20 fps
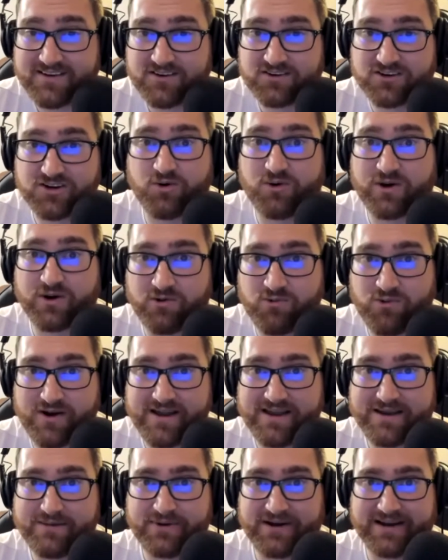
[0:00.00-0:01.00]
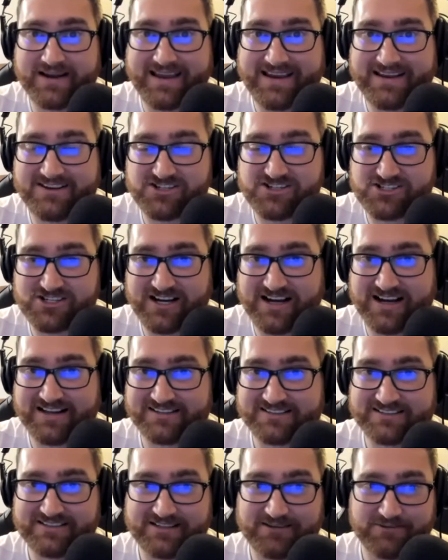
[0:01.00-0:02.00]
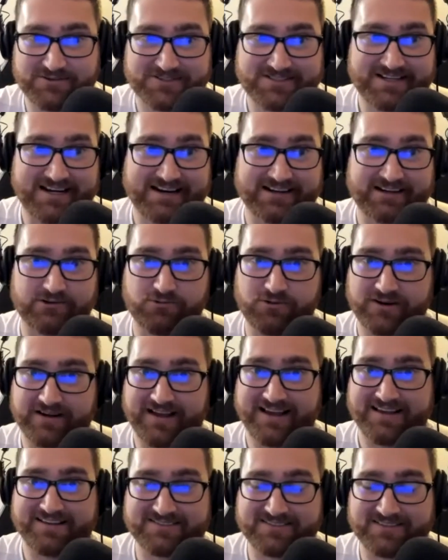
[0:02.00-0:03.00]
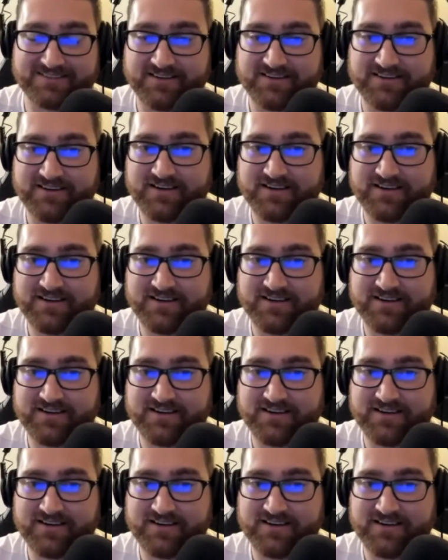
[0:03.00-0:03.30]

going away by 8 shots. It was Tiger Wood-esque.